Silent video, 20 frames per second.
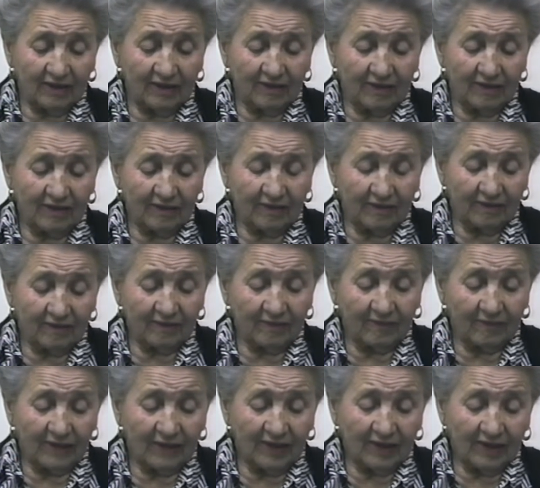Uh,
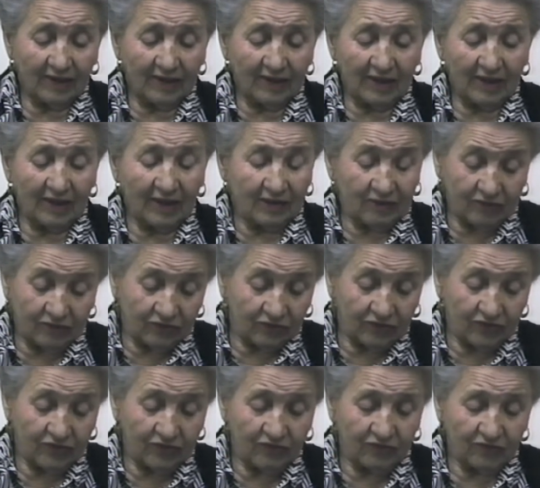and
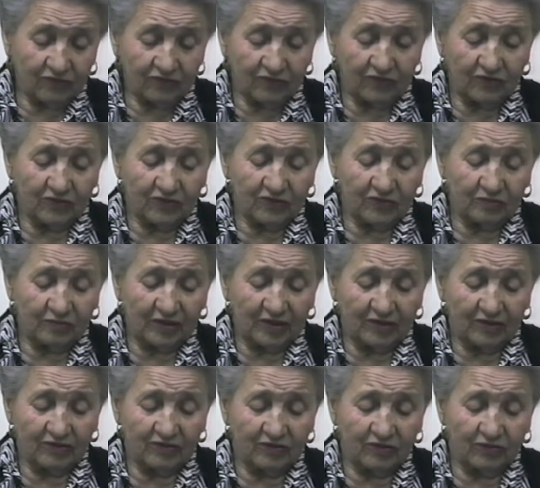to you, of course,
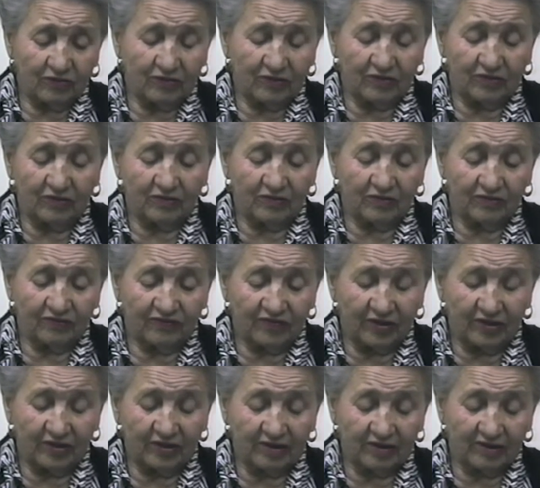because you were
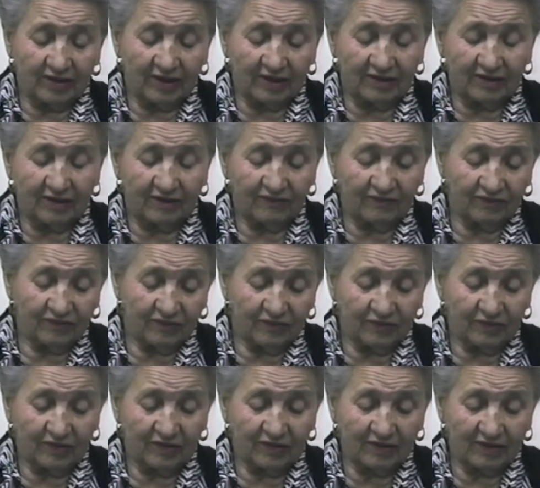very attentive
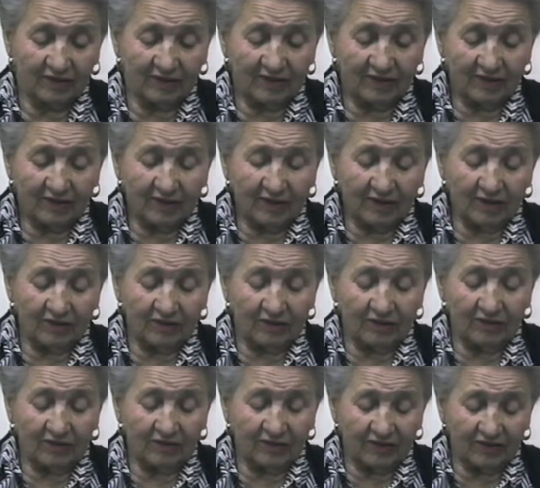
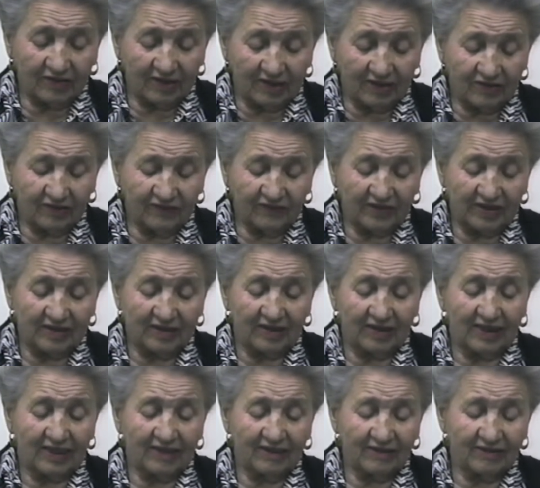with all the things of
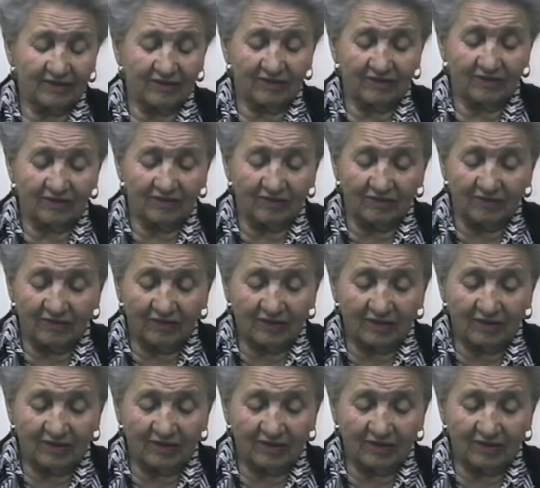Andres, and you